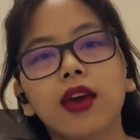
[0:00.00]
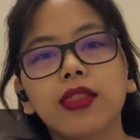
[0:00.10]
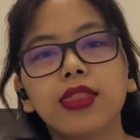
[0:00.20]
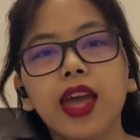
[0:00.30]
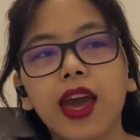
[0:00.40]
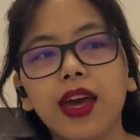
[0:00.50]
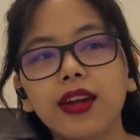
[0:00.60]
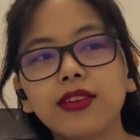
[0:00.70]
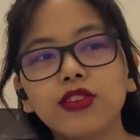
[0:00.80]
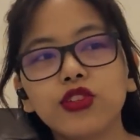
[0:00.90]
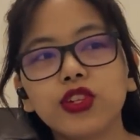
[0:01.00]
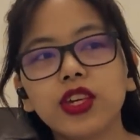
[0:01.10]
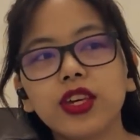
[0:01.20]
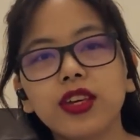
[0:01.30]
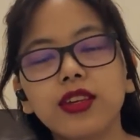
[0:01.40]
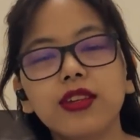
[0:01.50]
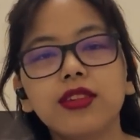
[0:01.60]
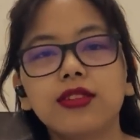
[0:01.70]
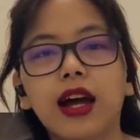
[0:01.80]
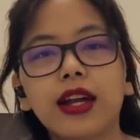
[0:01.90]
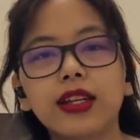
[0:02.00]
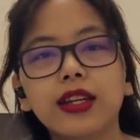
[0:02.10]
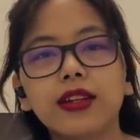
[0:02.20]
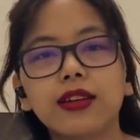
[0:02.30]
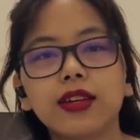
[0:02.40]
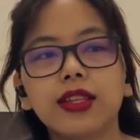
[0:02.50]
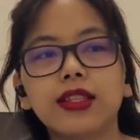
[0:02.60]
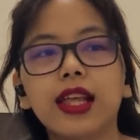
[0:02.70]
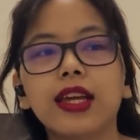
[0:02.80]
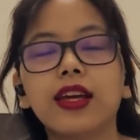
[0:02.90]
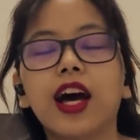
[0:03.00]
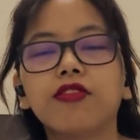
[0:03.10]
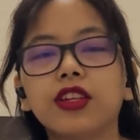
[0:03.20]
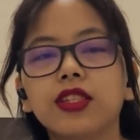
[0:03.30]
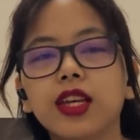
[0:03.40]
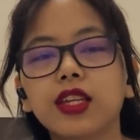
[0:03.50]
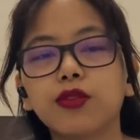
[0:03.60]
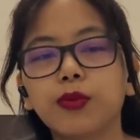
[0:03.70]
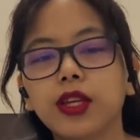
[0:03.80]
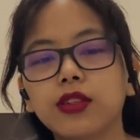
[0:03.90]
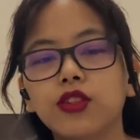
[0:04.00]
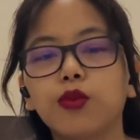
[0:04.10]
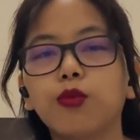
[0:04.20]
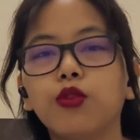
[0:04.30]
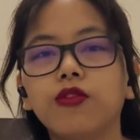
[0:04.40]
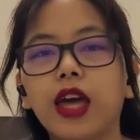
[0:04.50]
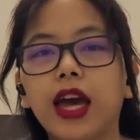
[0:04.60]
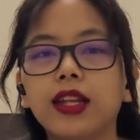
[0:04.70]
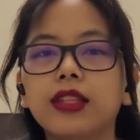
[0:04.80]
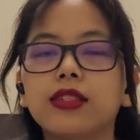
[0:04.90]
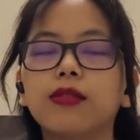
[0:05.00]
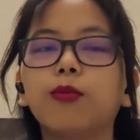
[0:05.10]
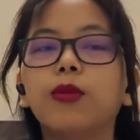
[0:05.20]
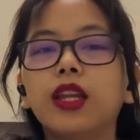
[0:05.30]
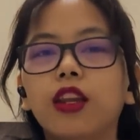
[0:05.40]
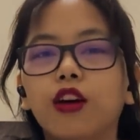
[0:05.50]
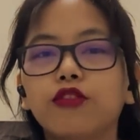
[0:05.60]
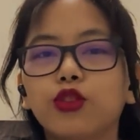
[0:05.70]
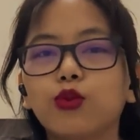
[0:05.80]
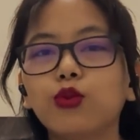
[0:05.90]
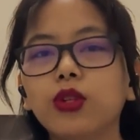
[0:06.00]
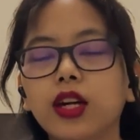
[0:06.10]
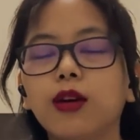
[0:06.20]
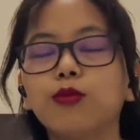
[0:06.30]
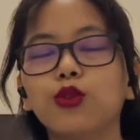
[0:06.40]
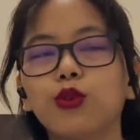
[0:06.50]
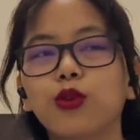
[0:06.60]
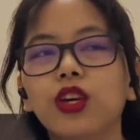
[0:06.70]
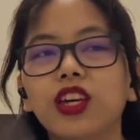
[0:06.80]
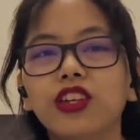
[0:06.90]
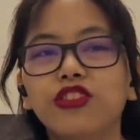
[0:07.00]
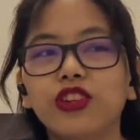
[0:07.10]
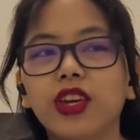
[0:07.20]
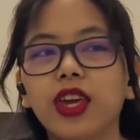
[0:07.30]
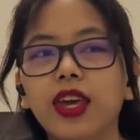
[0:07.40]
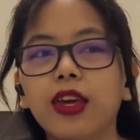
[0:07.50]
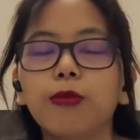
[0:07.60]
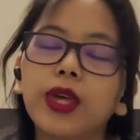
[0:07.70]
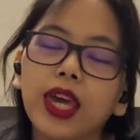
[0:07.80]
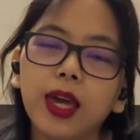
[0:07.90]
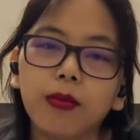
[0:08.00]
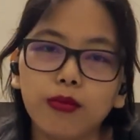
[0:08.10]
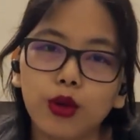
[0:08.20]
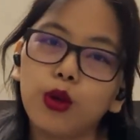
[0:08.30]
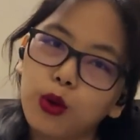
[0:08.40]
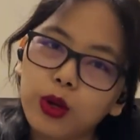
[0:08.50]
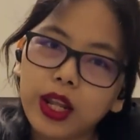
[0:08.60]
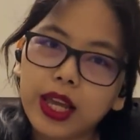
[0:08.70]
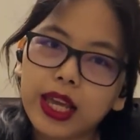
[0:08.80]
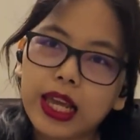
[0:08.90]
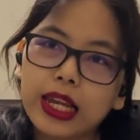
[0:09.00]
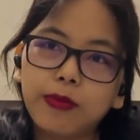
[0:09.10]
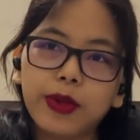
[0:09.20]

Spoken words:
There she started, it's like after 6 months she moved and it's middle of the school term, so she became loner again